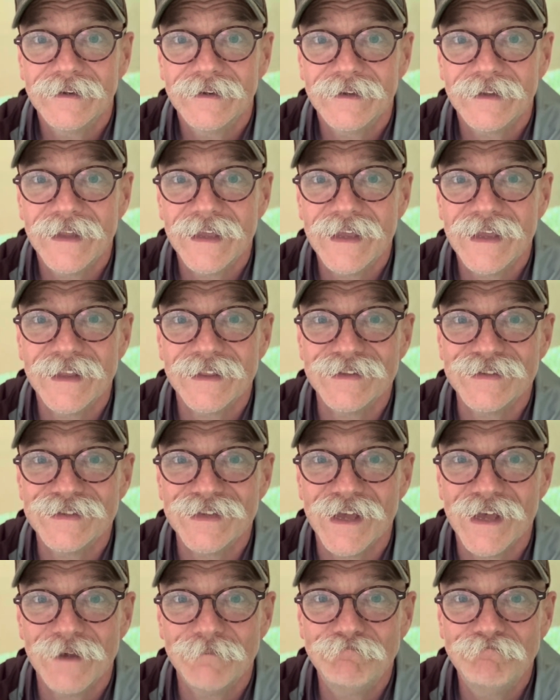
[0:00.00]
clicking the
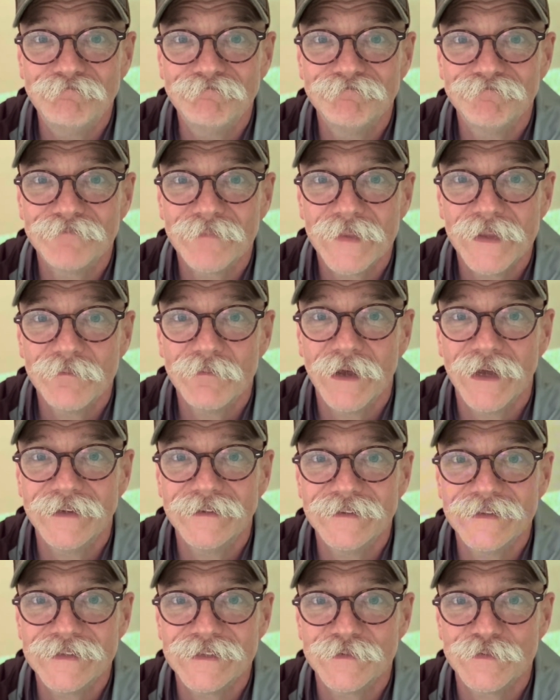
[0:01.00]
sub
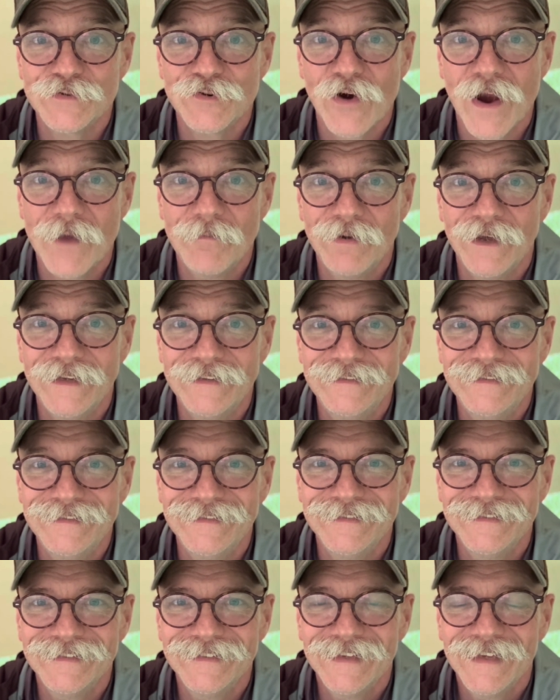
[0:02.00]
button, the subscribe button,
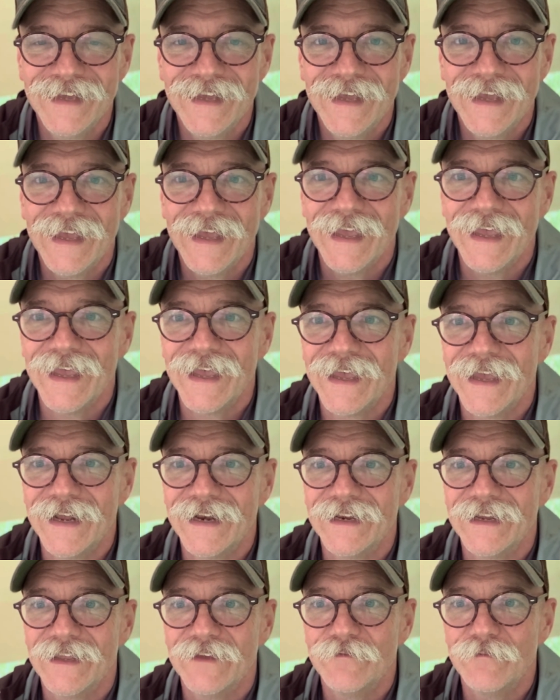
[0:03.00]

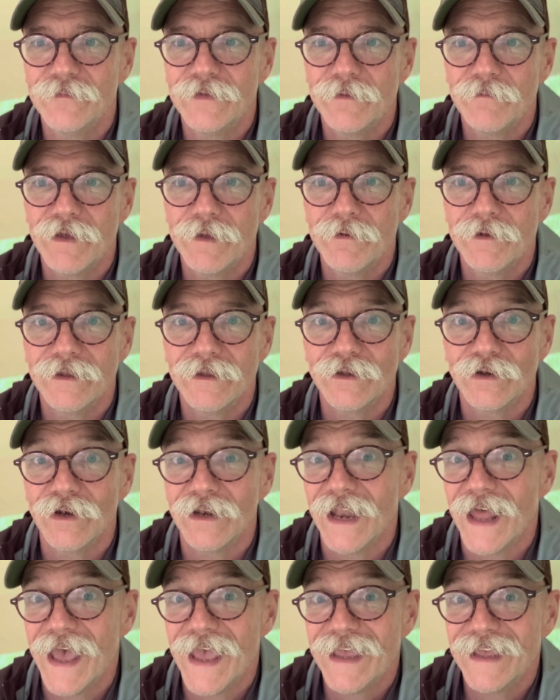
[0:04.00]
and giving me maybe a little
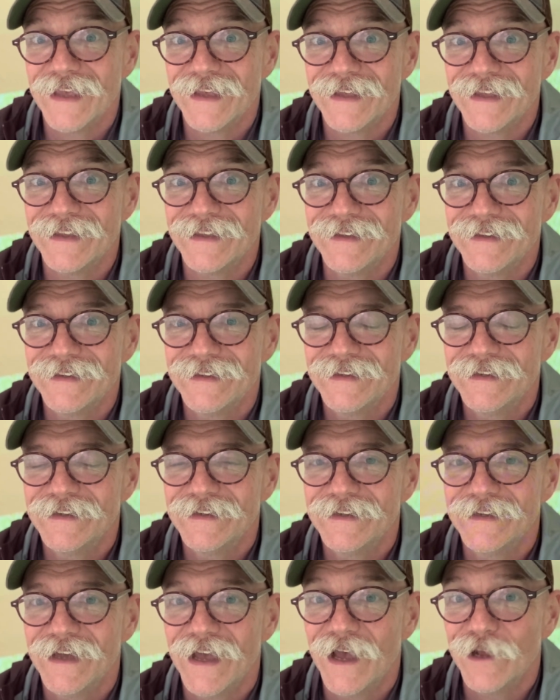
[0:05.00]
like,
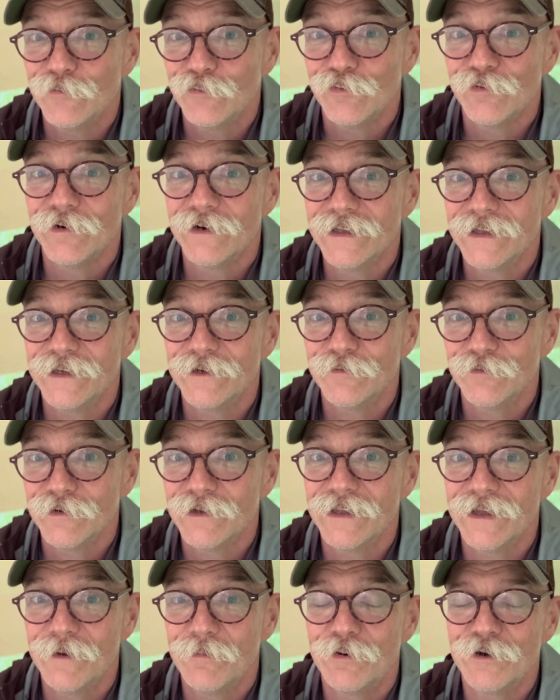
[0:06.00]
I'd really,
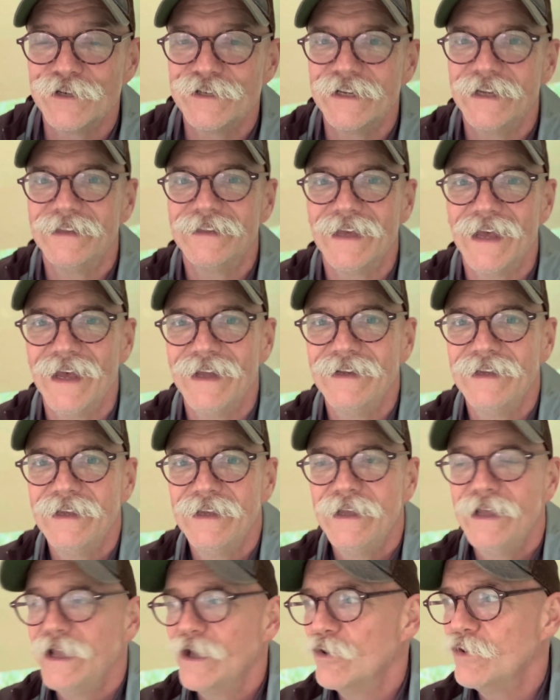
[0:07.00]
really appreciate that.
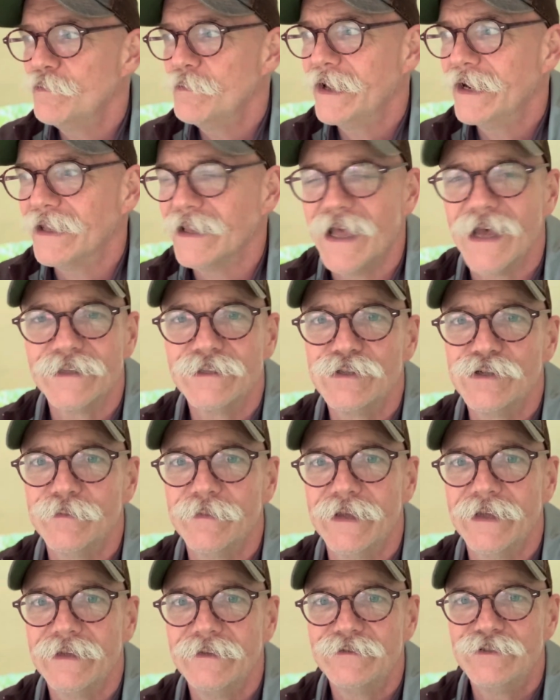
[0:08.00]
It would mean a lot to
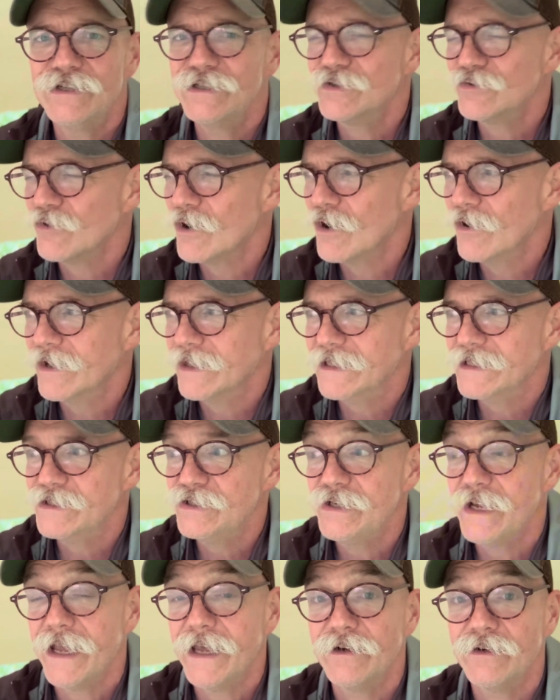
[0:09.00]
me. Just growing this
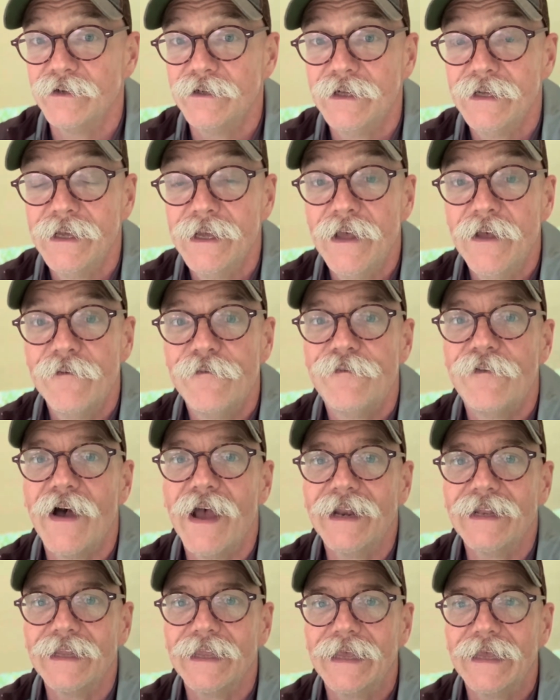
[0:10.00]
channel,
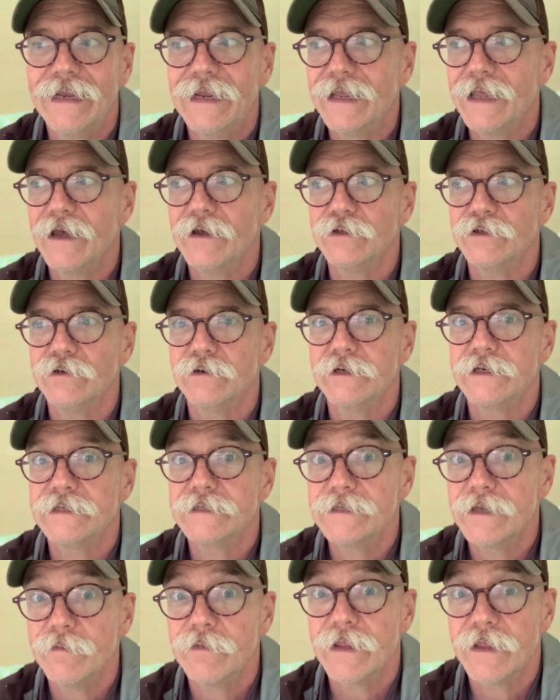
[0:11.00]
finally getting out doing
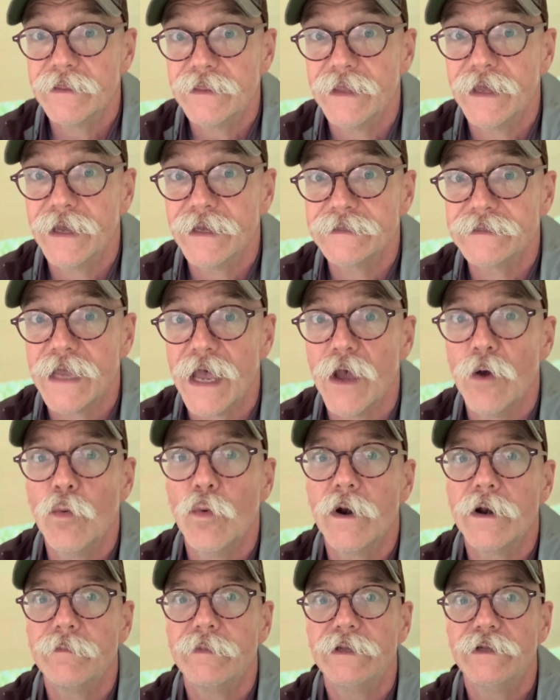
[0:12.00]
some of the things I
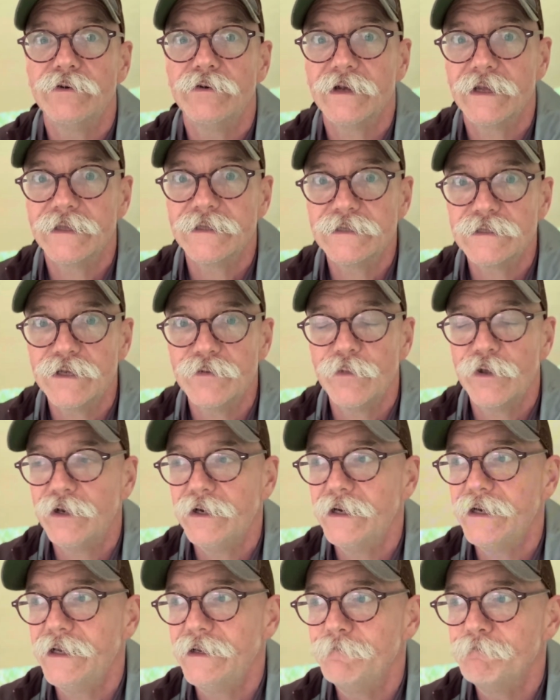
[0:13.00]
want to be doing in this
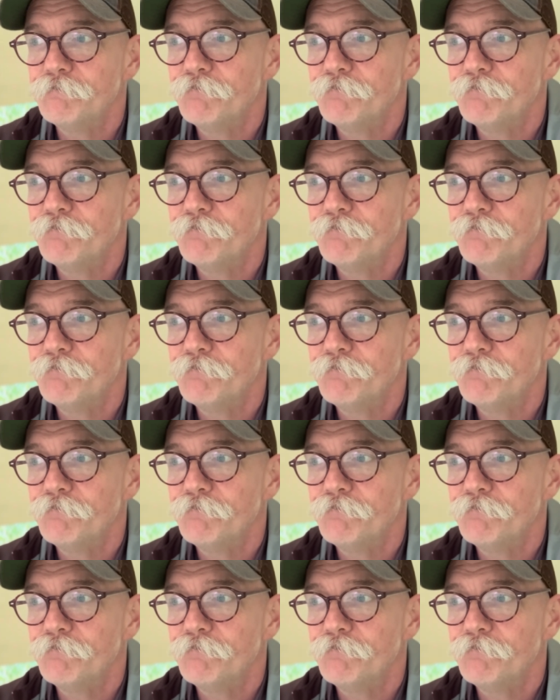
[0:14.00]
community.